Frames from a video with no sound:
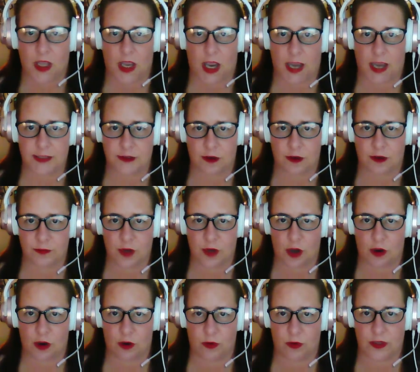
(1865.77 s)
I don't
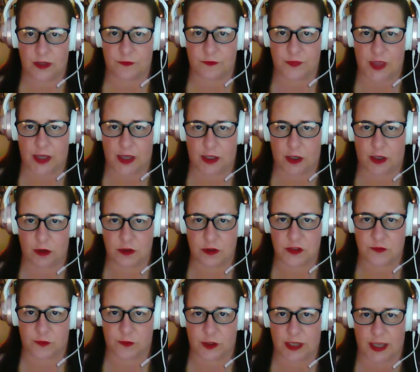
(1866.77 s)
know if that
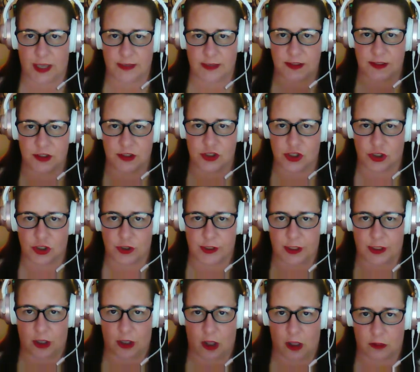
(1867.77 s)
goes for Kessinger
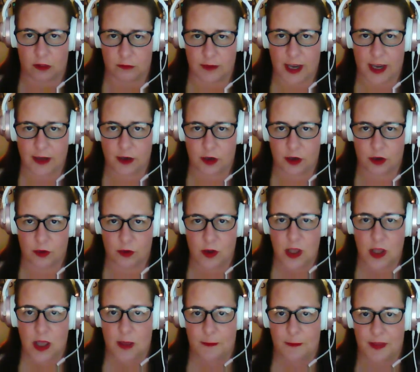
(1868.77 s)
in Colorado,
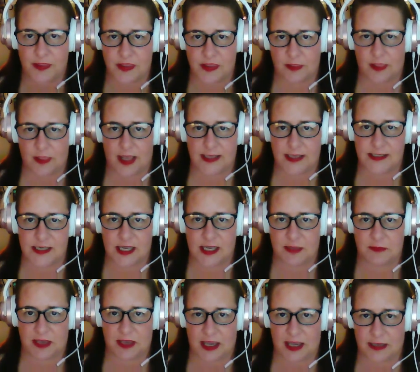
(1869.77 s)
but the last
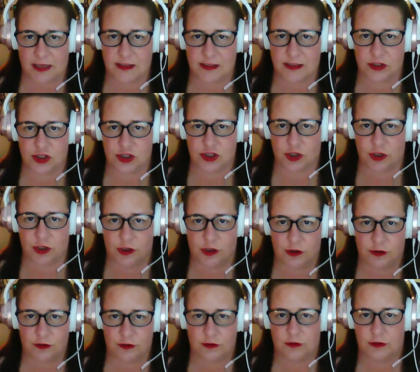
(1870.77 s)
name Kessinger
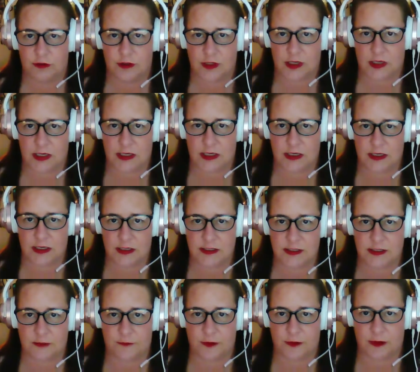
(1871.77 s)

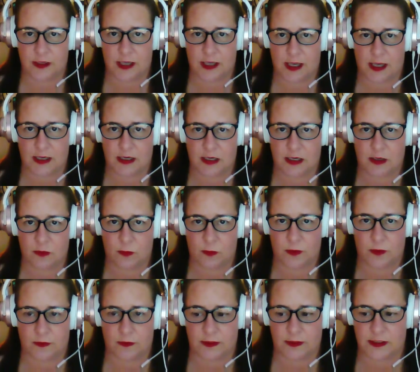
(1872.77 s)
is affiliated
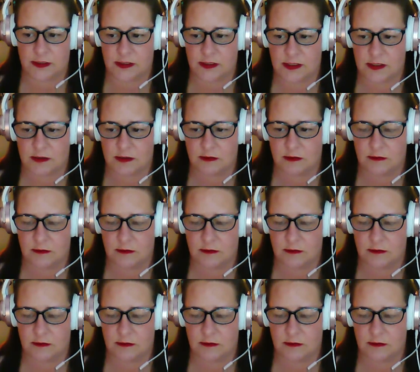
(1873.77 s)
with elites.